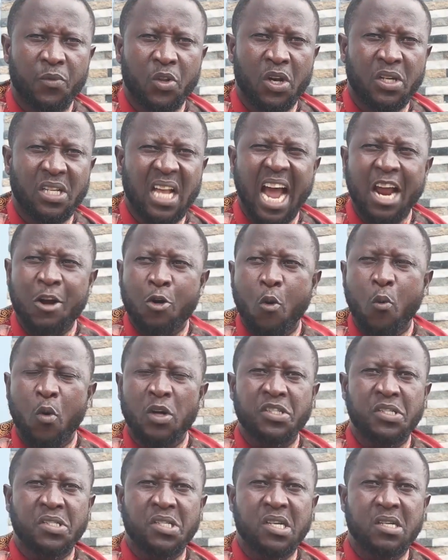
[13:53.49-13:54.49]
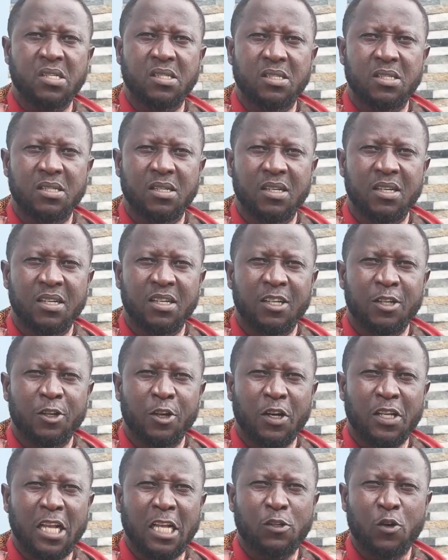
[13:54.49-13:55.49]
You understand? I know what it is.
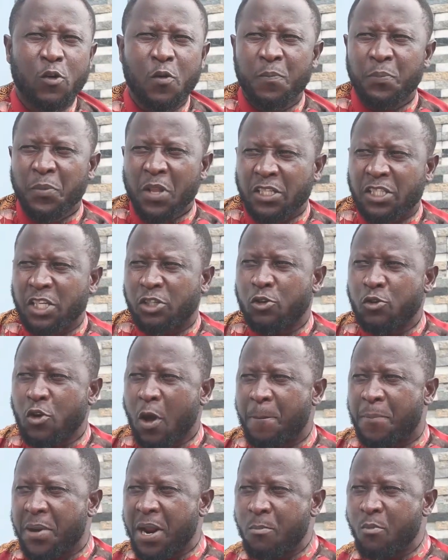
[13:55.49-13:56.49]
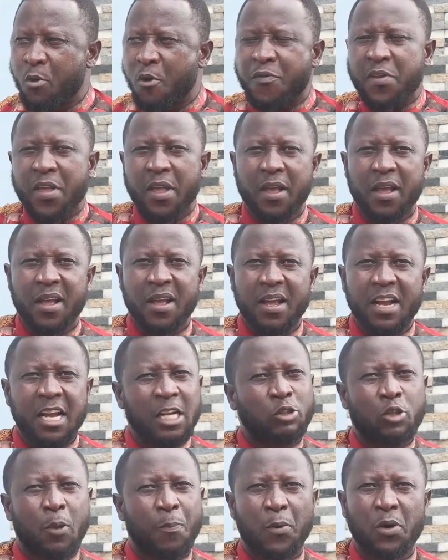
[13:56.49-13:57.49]
You understand? So she should not bring movie
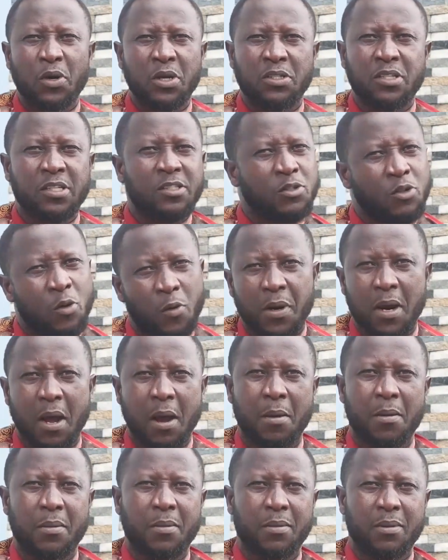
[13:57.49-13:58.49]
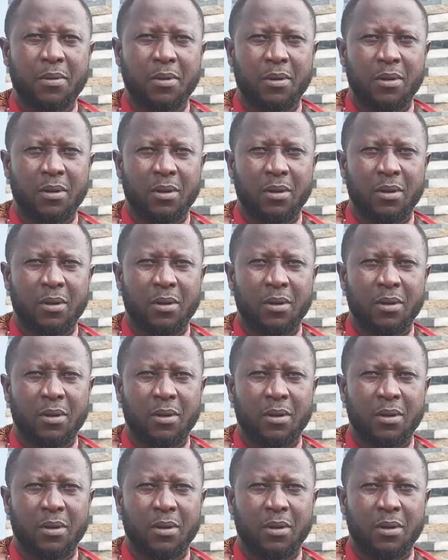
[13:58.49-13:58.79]
into politics. No, now.